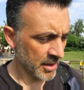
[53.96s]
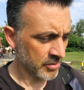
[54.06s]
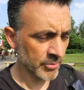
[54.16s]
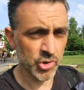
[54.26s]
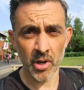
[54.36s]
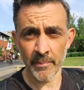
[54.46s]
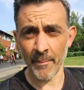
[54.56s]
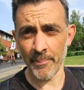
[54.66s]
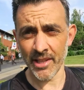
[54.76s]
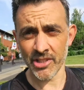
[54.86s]
so I'm talking
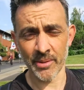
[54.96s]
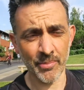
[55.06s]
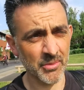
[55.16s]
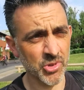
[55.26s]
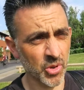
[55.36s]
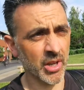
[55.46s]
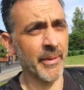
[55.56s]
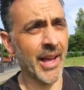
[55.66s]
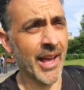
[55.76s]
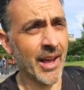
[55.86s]
about pitching, but I'm talking
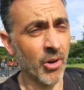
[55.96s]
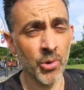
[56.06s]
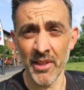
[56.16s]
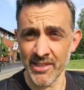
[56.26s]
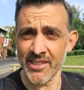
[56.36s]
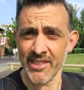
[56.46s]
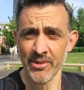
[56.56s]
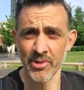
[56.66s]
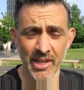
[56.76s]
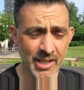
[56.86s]
about how
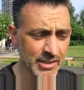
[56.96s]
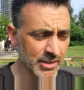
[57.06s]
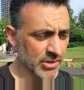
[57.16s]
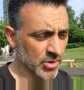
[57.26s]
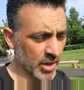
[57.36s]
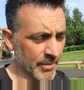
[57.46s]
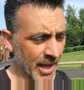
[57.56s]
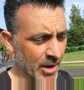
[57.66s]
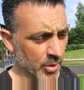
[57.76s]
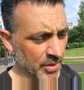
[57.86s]
authenticity really, and talking
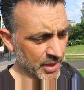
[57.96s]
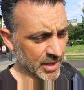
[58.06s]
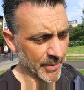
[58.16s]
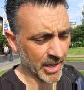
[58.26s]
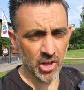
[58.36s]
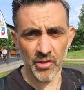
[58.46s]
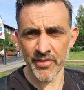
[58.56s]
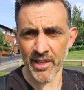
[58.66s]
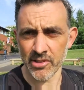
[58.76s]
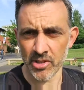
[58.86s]
about how we think about
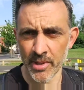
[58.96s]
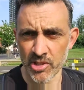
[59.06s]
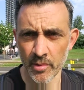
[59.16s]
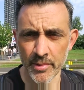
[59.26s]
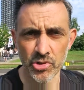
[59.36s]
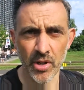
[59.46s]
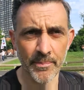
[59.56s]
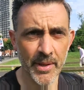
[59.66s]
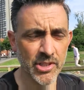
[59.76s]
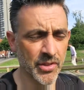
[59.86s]
content too much when we try
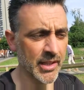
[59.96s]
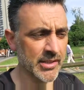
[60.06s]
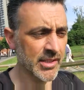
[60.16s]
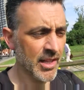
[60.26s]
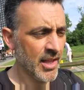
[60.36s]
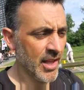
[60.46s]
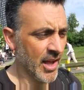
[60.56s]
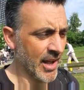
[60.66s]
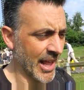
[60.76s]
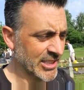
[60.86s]
and pitch things.
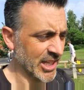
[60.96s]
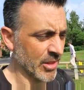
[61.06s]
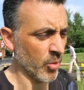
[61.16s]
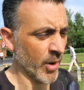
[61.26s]
And actually, that